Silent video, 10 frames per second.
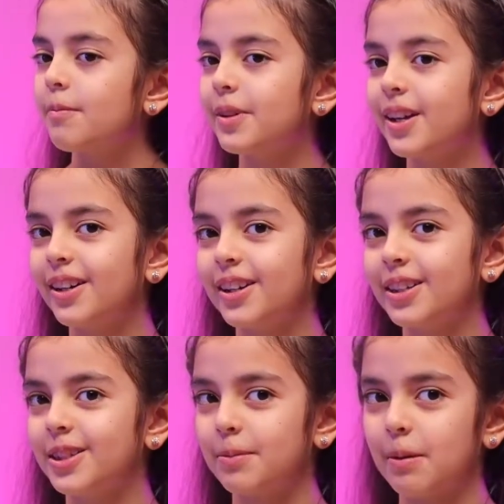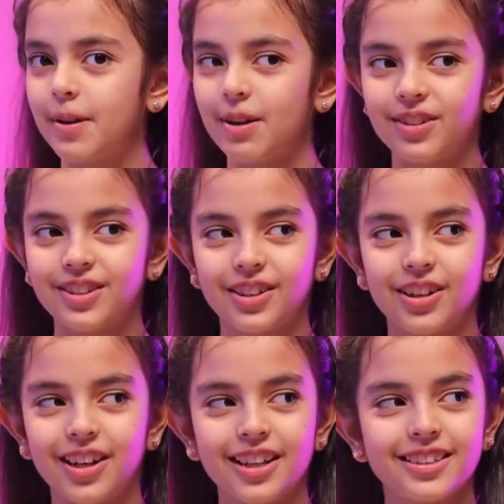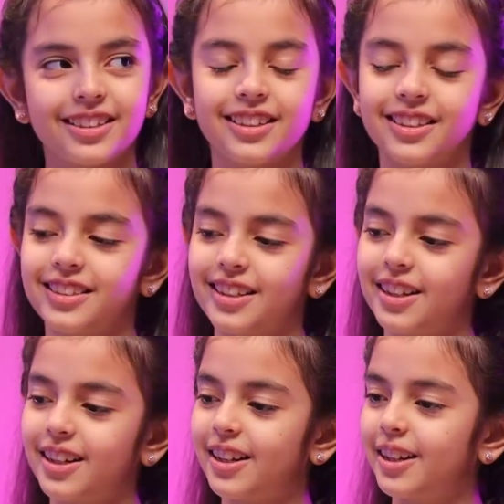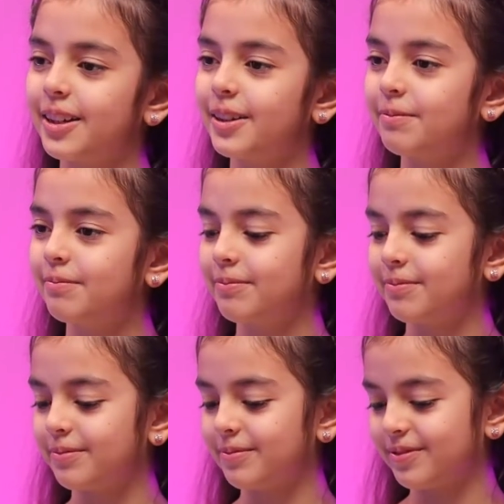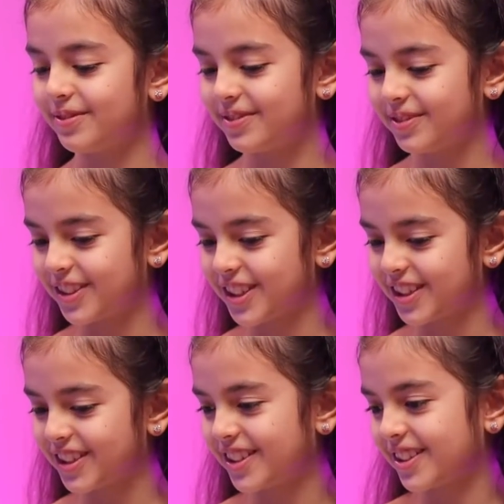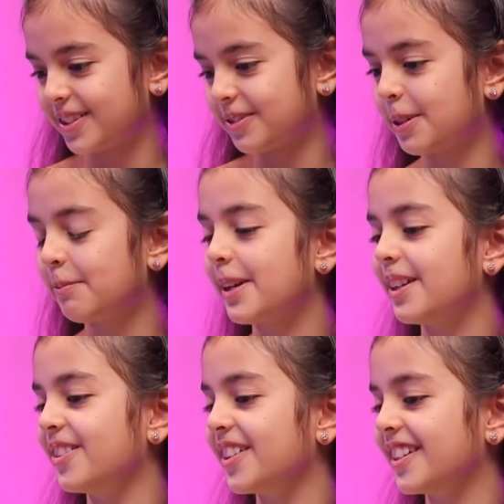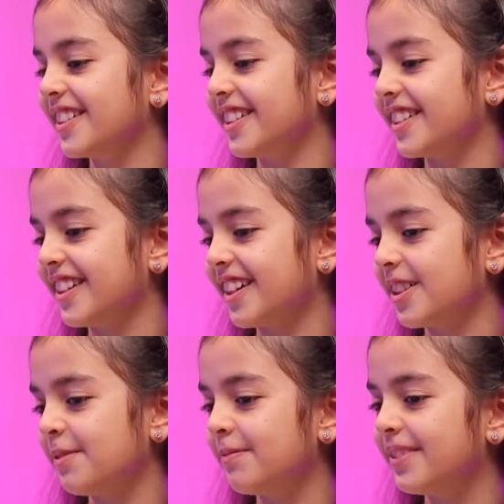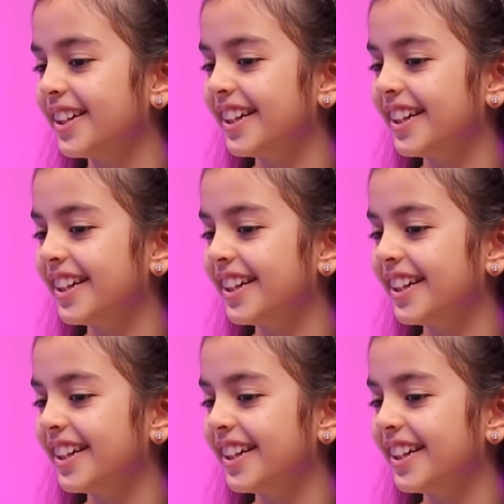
Because my parents are architects and I just don't want to be an architect like them.